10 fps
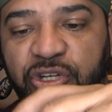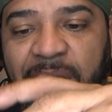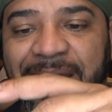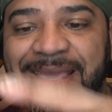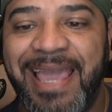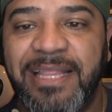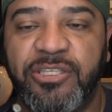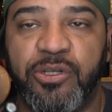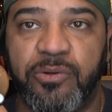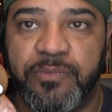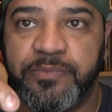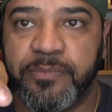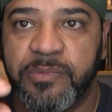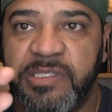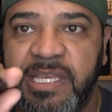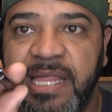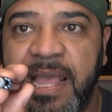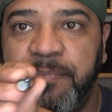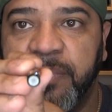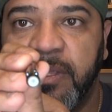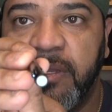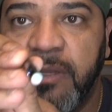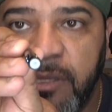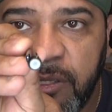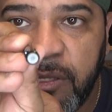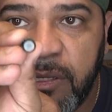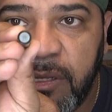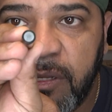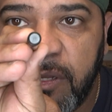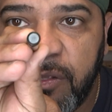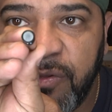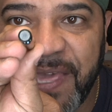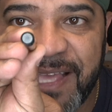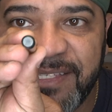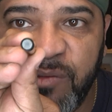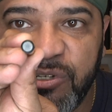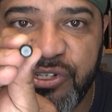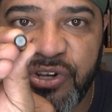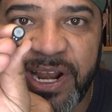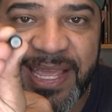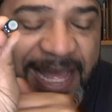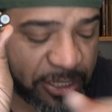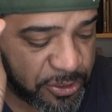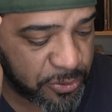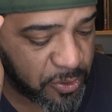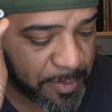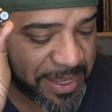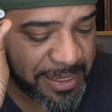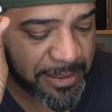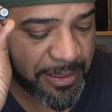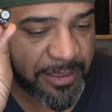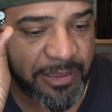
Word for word: trying to get to. See that? You can't see what you're trying to get to. So I mean,